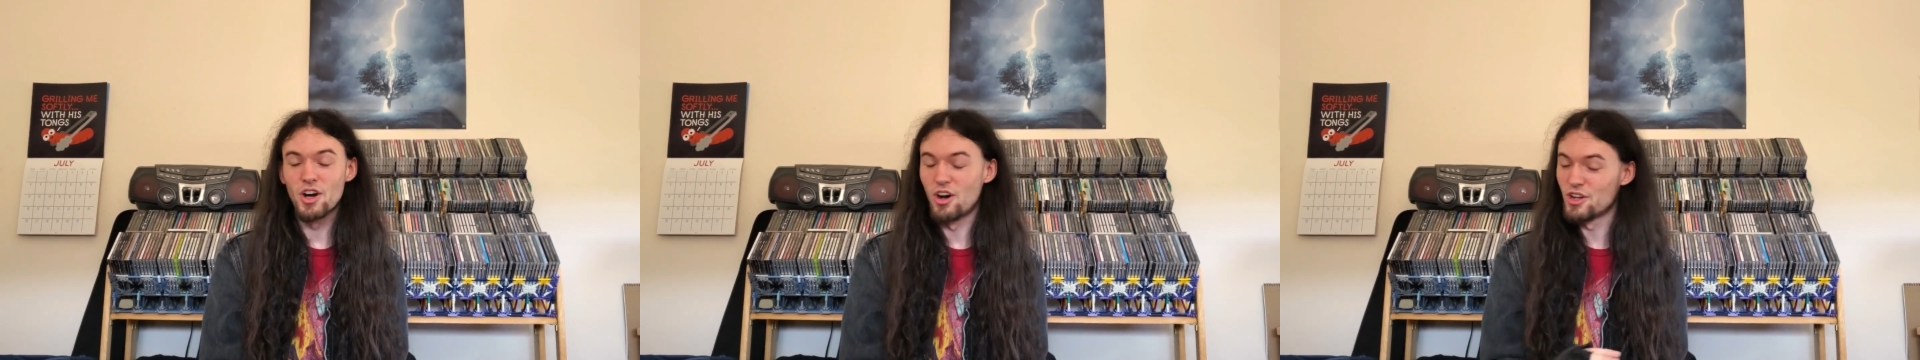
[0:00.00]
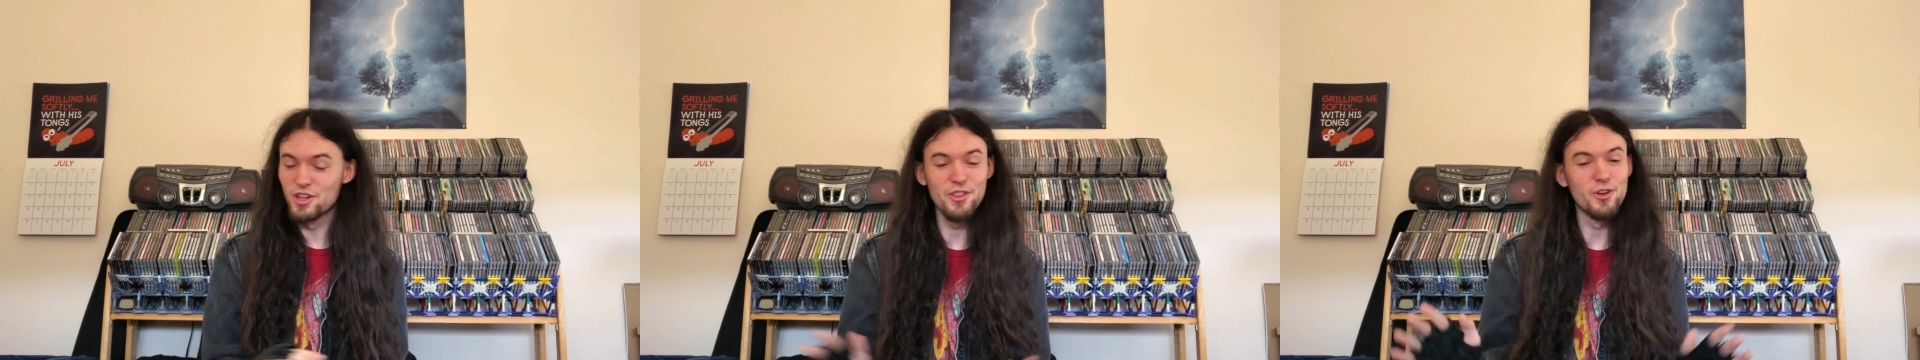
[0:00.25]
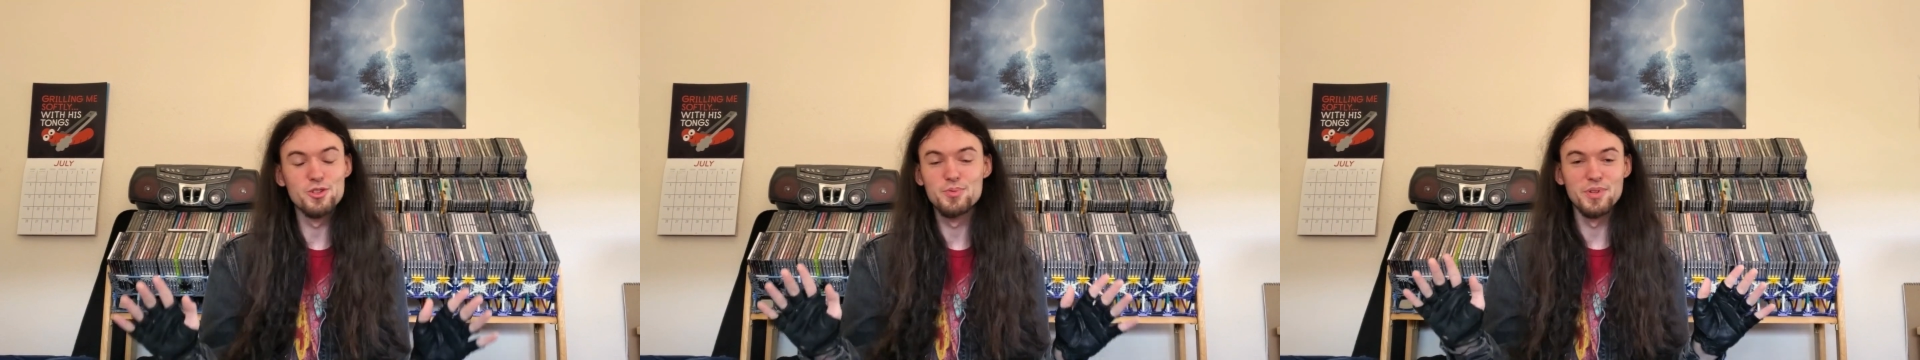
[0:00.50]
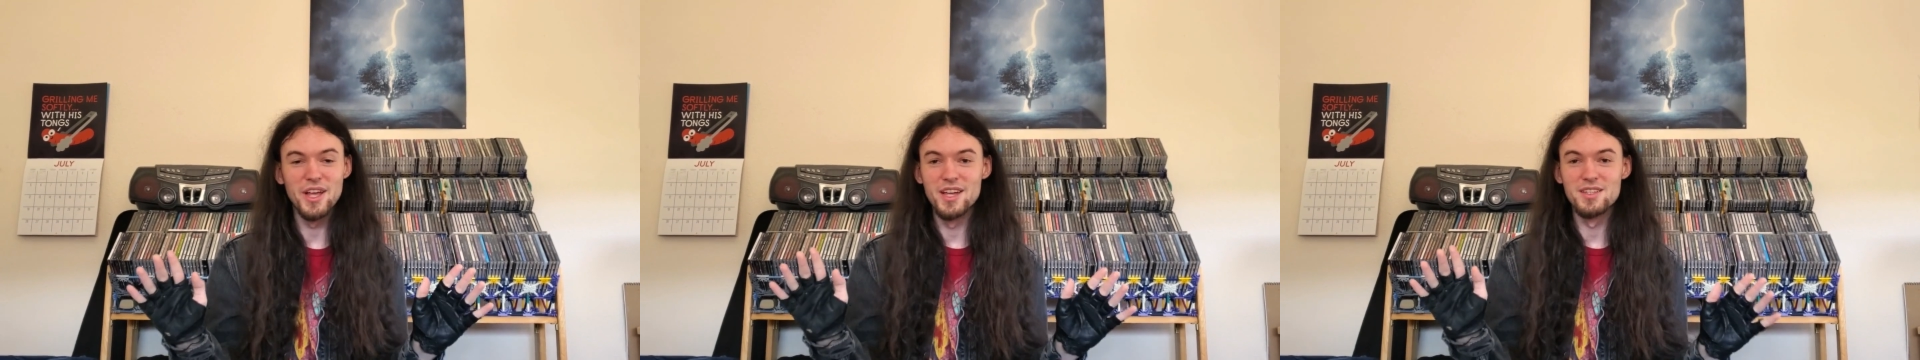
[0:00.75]
all of those
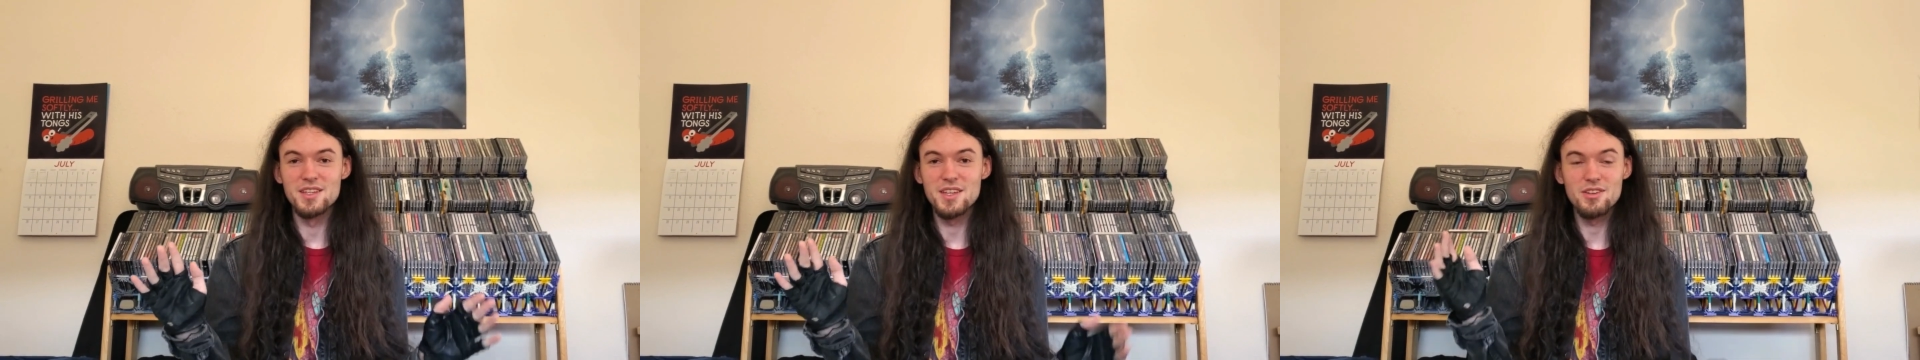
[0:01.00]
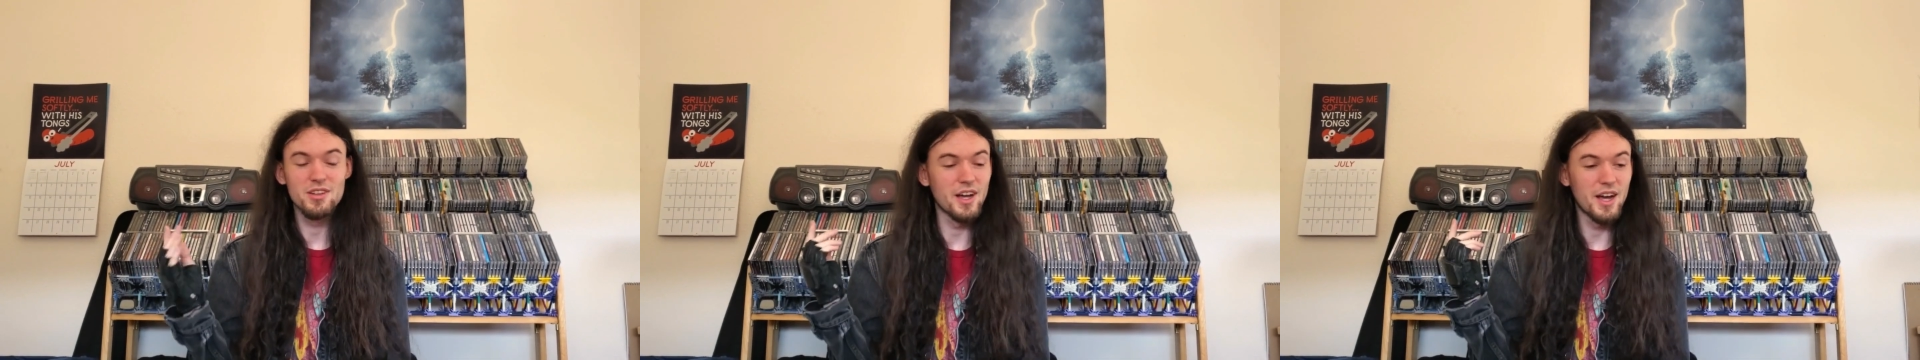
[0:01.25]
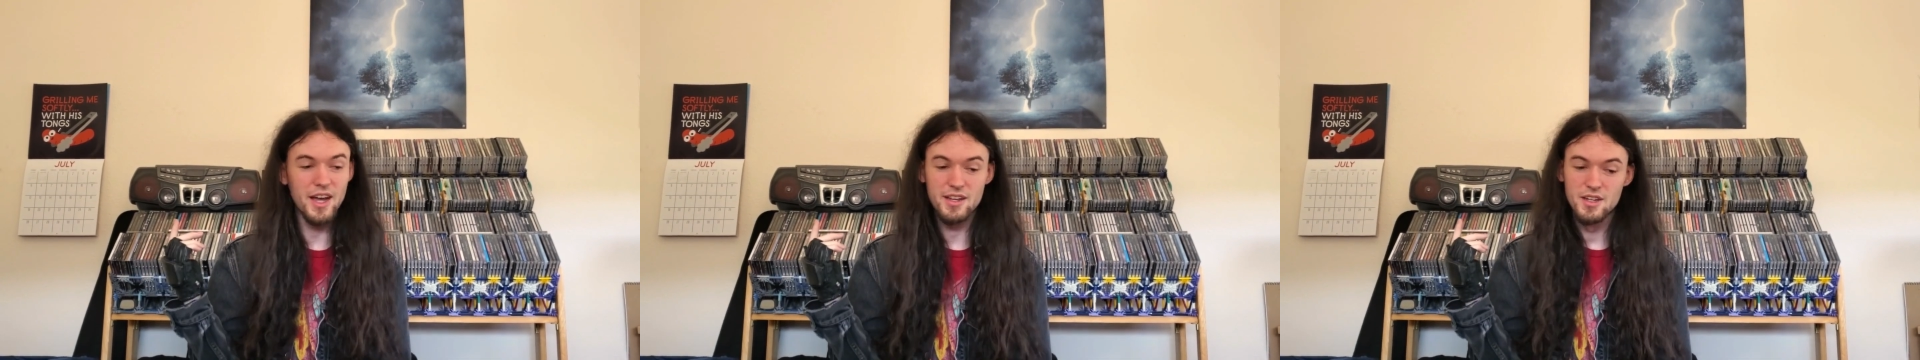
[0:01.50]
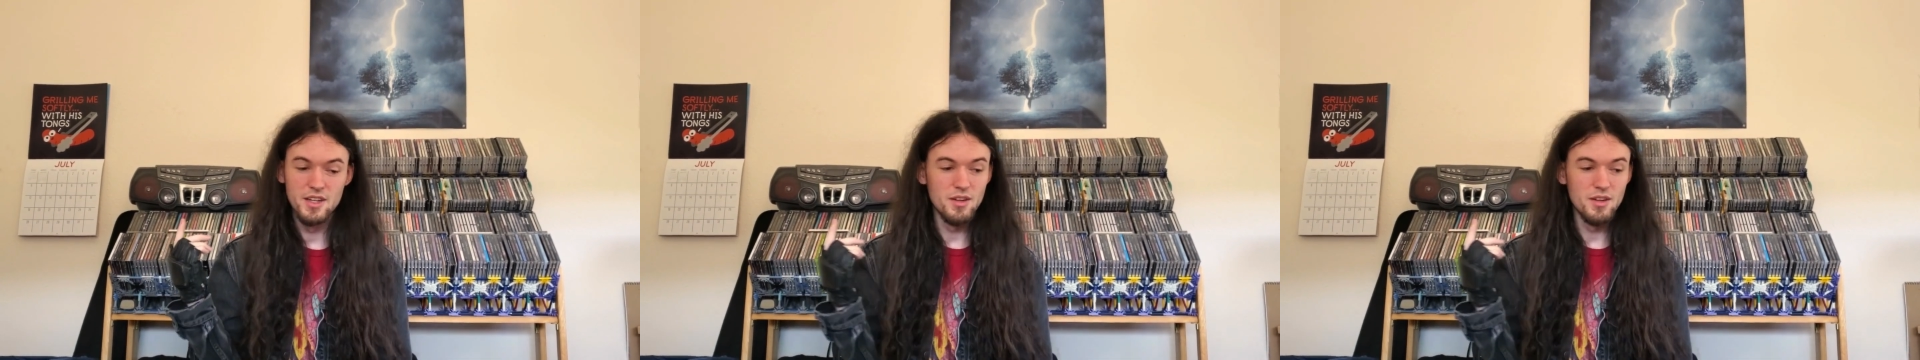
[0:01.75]
plans either got,